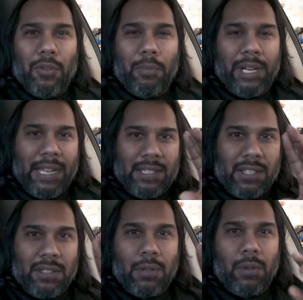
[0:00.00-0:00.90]
But as I
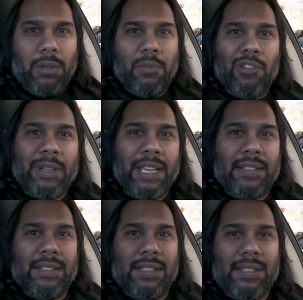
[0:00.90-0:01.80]
slowly moved my
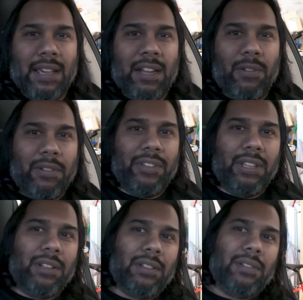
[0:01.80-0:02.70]
head to the side and
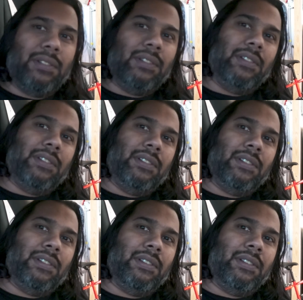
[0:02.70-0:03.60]
reveal
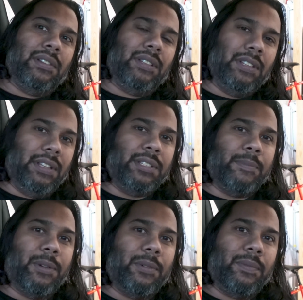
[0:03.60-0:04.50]
the
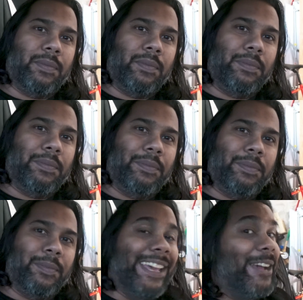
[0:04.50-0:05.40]
Nismo,
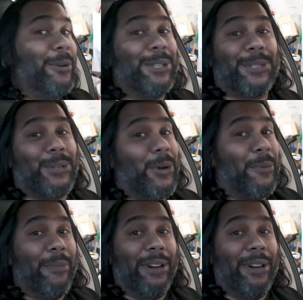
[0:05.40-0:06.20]
it was so